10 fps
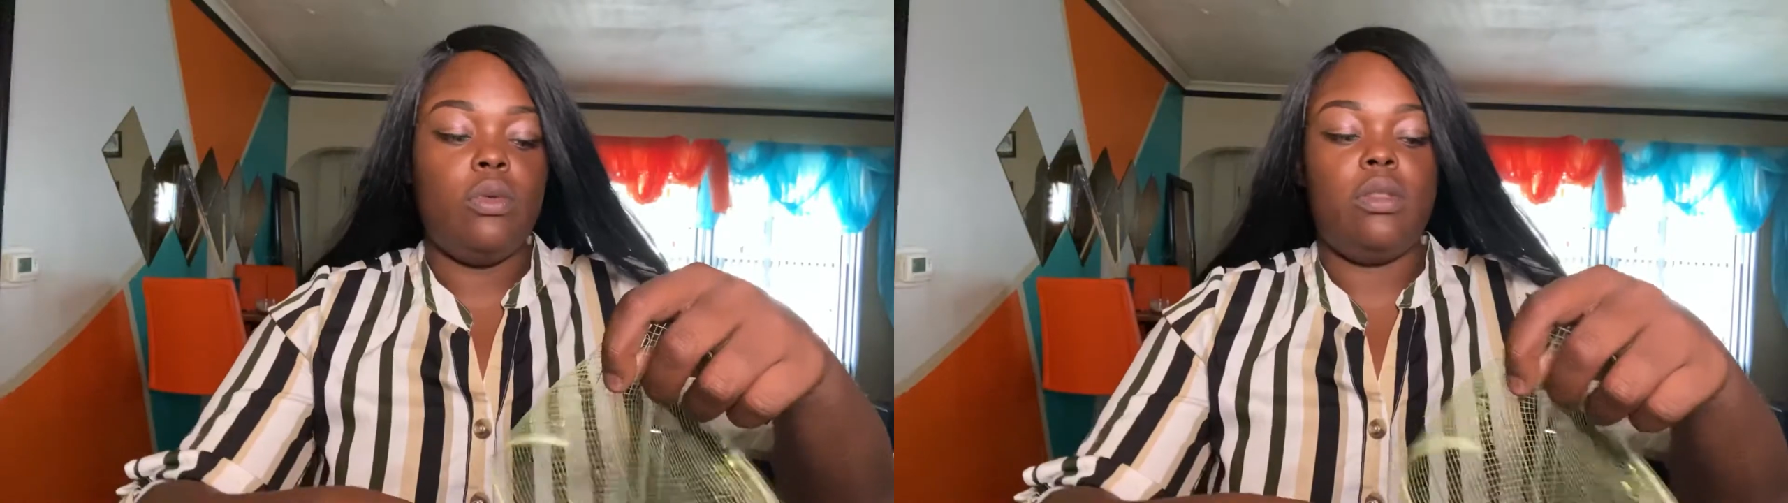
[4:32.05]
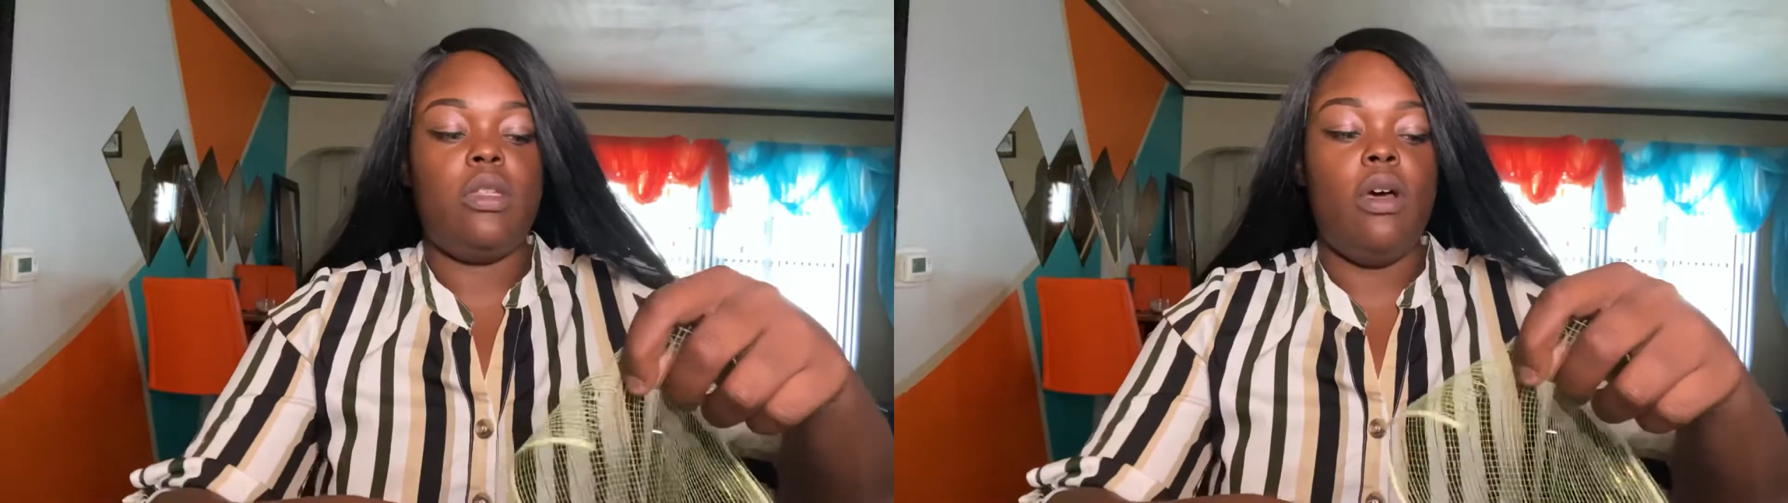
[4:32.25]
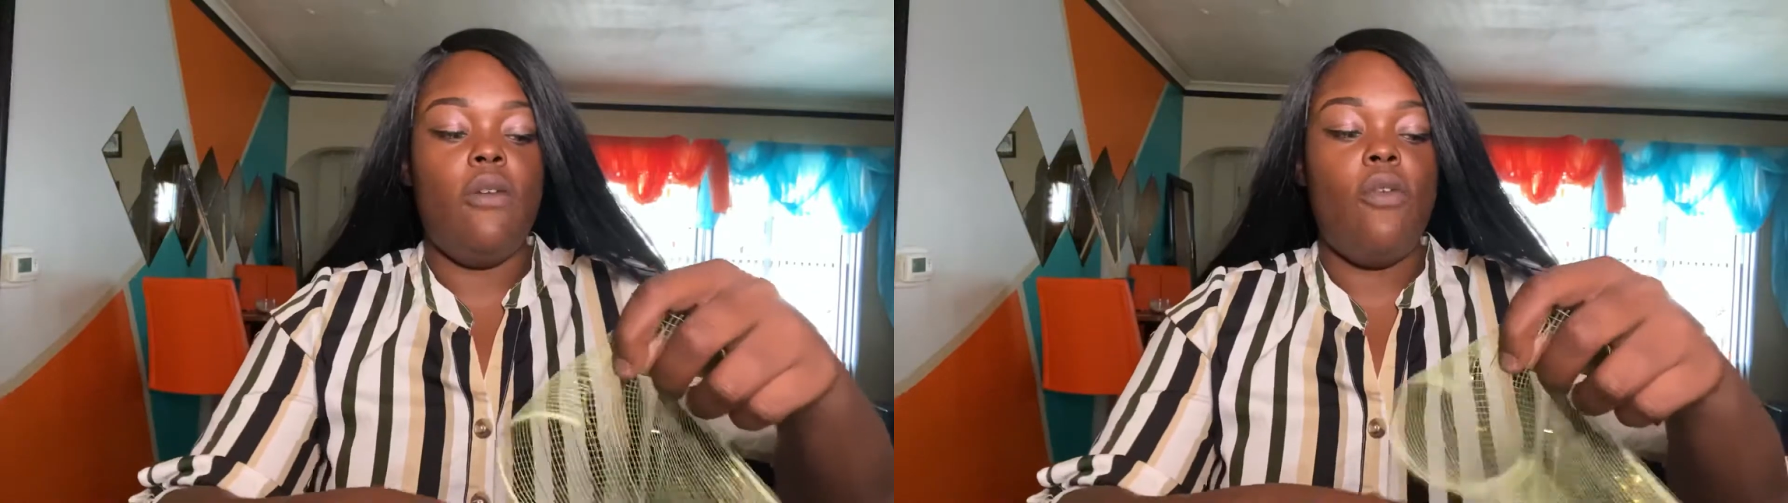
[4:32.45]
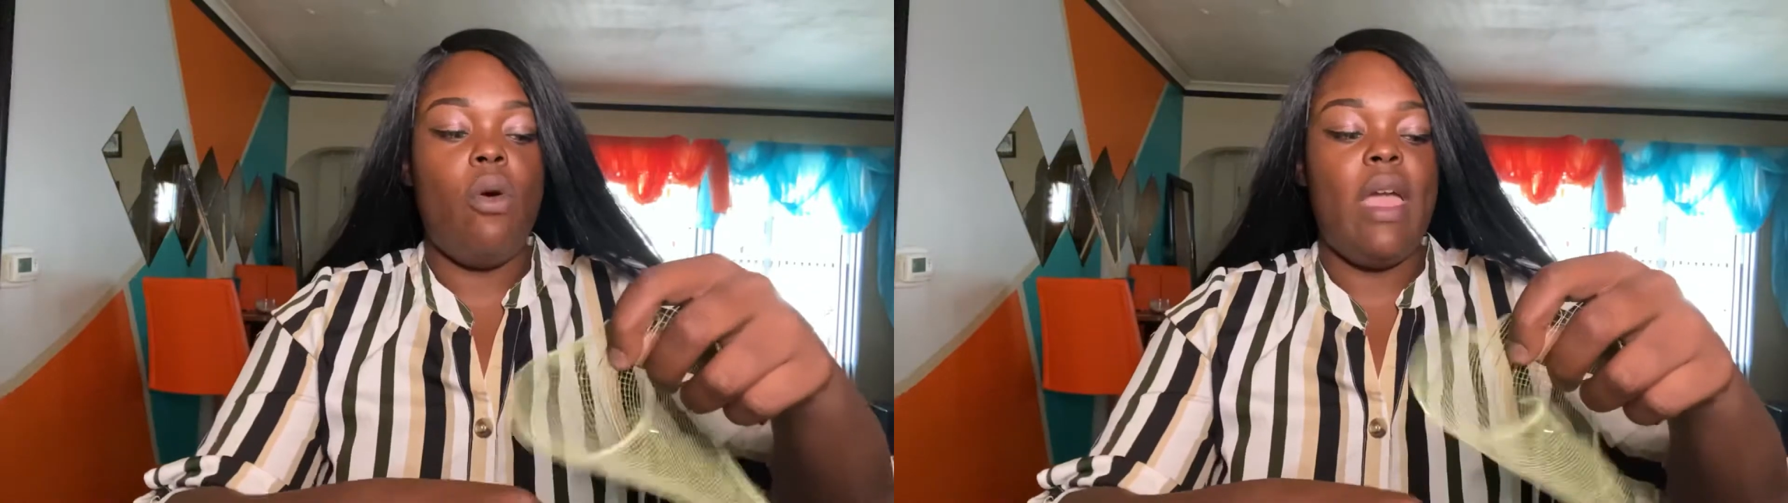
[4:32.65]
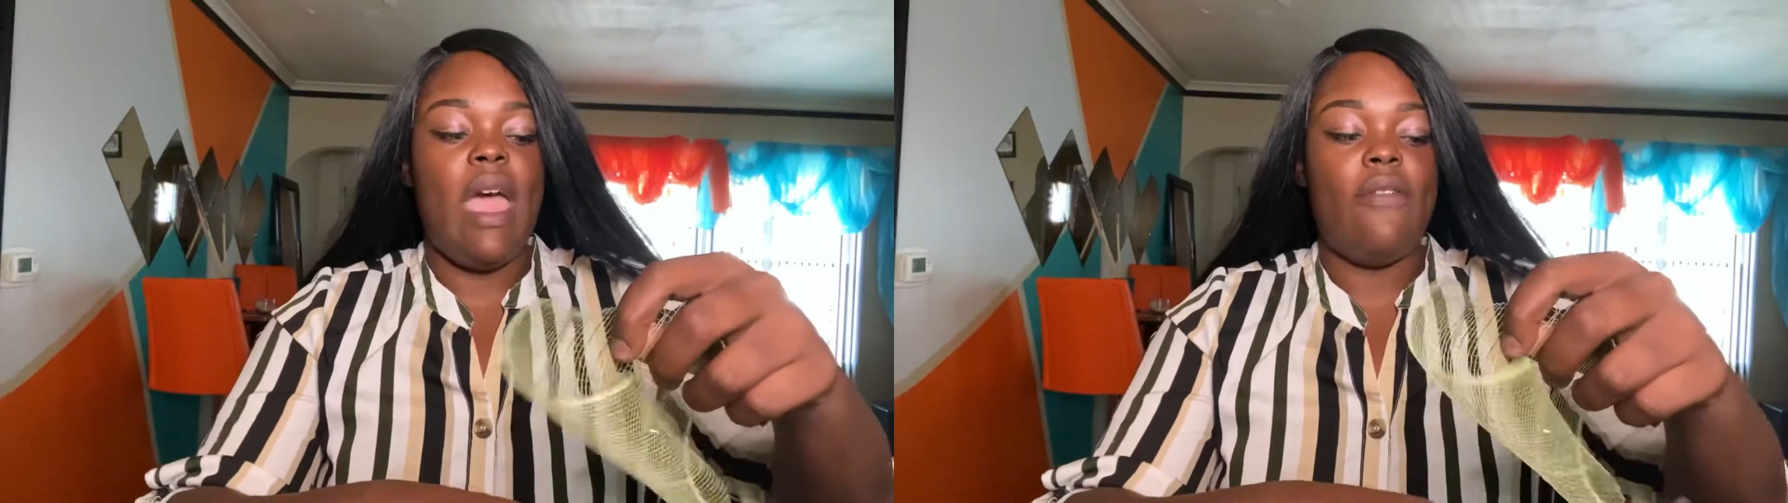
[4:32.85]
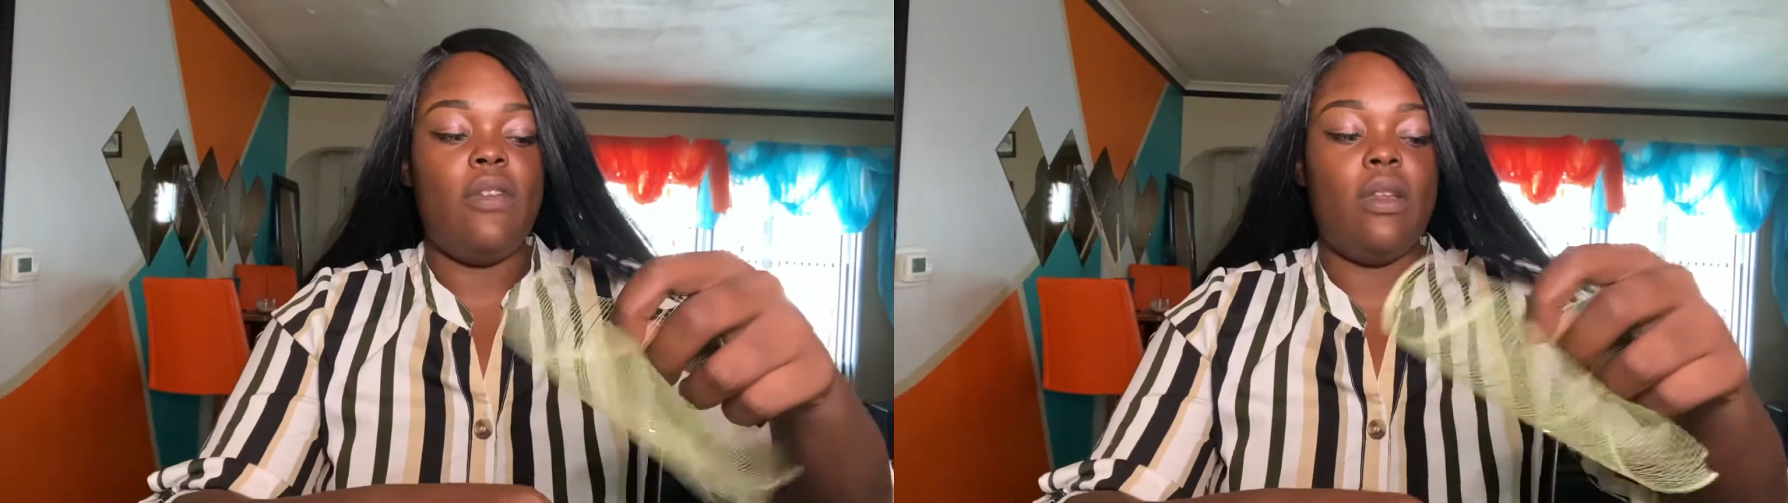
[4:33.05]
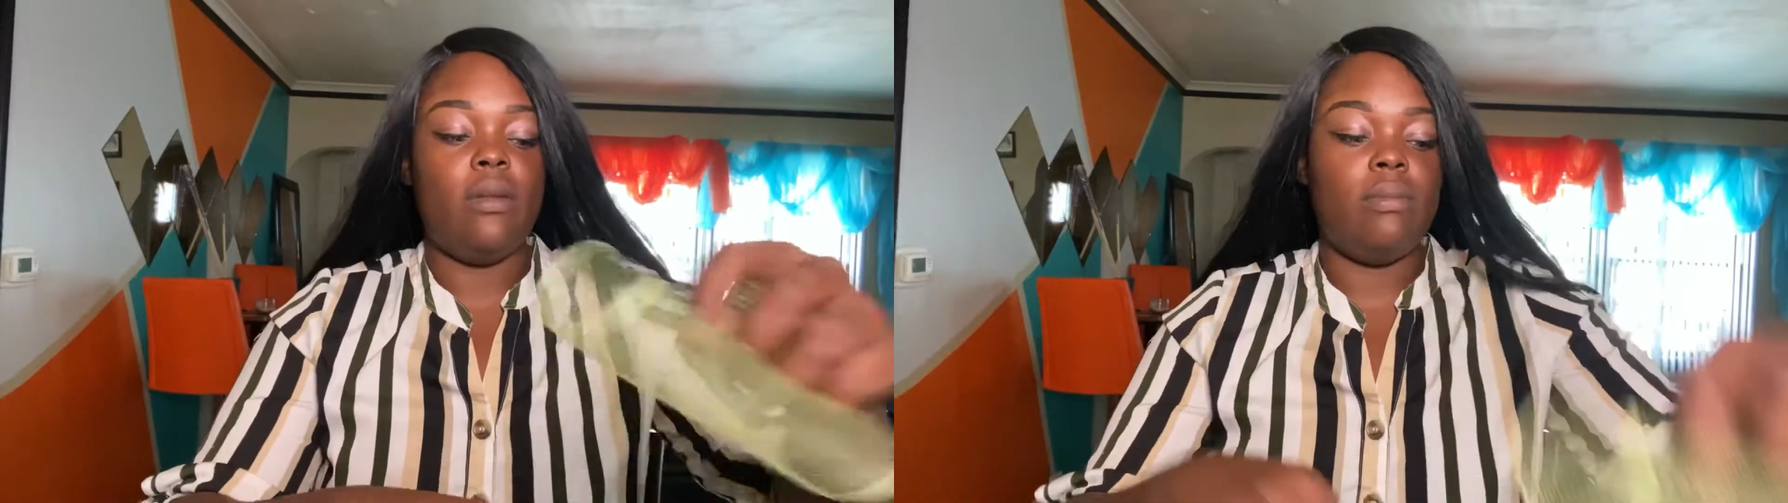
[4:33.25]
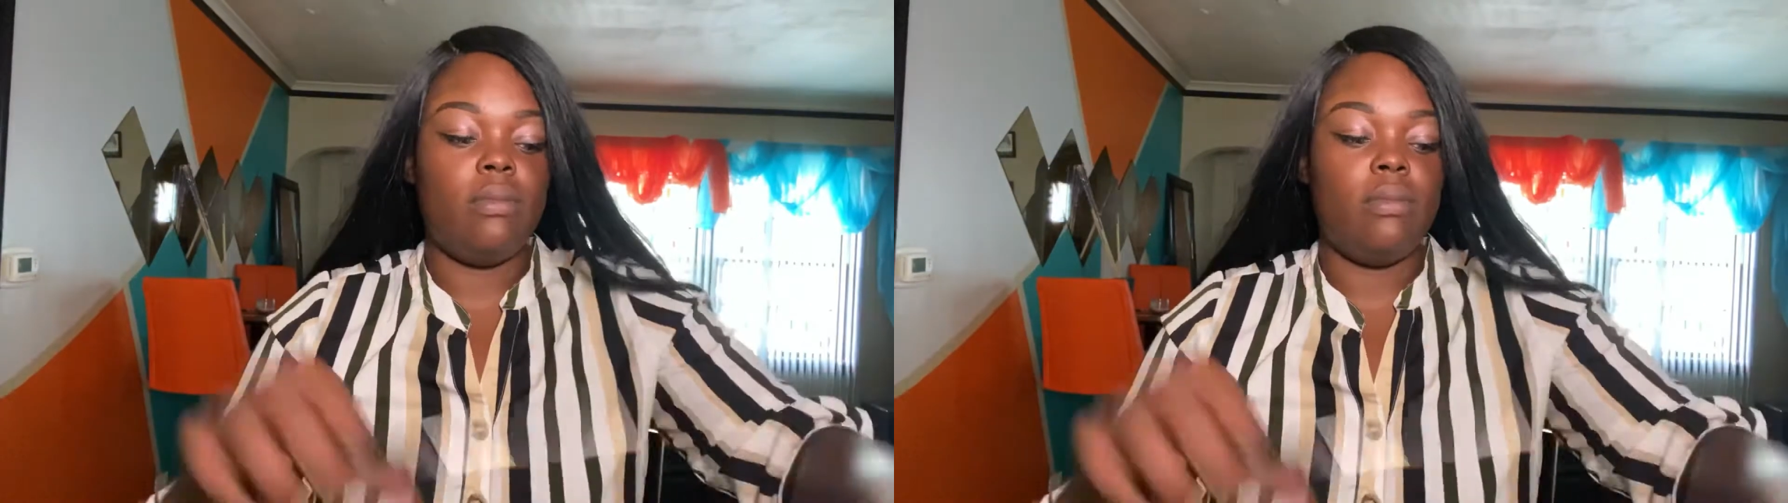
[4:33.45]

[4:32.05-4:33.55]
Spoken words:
to avoid having to